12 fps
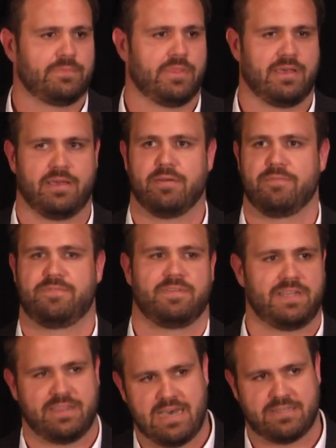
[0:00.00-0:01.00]
the
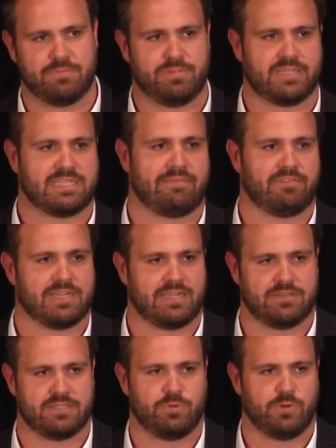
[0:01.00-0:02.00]
50,000 plus
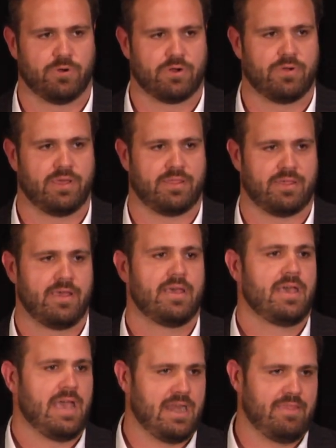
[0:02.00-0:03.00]
advertisers that we work with.
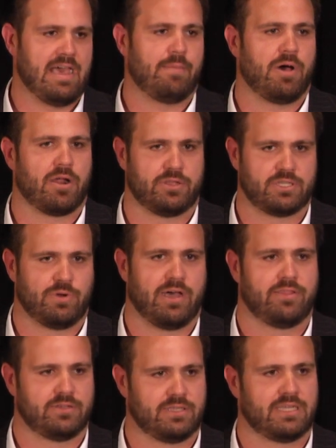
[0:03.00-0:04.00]
And in that model as
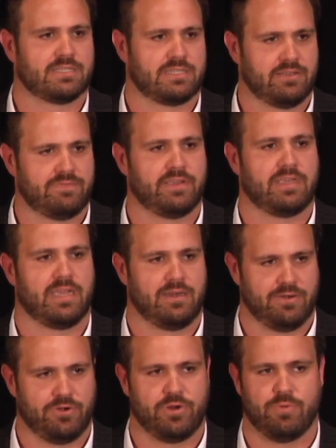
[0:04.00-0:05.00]
well, those links still affiliate
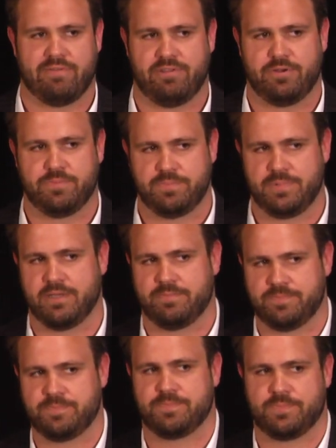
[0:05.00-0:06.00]
and earn you revenue. Yeah.
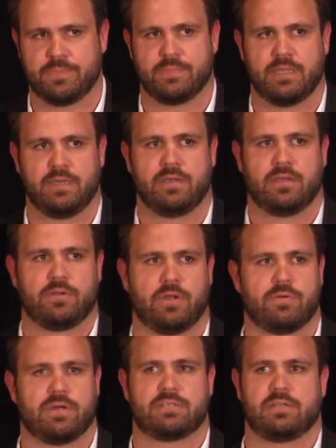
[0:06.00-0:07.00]

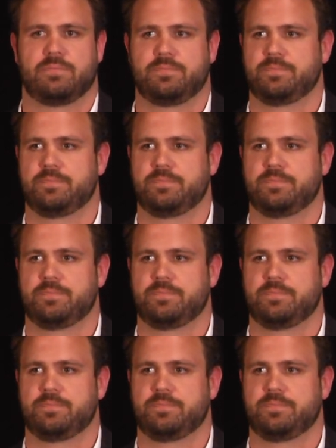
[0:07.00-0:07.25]
Great question.